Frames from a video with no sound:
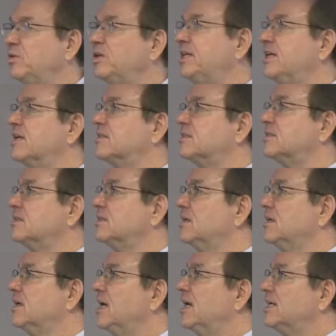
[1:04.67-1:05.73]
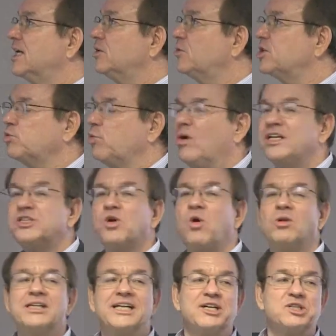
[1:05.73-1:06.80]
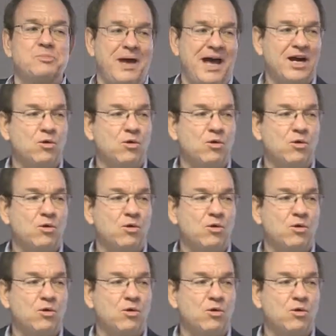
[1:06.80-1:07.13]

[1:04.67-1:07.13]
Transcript: within us. In other words, what is holding us back?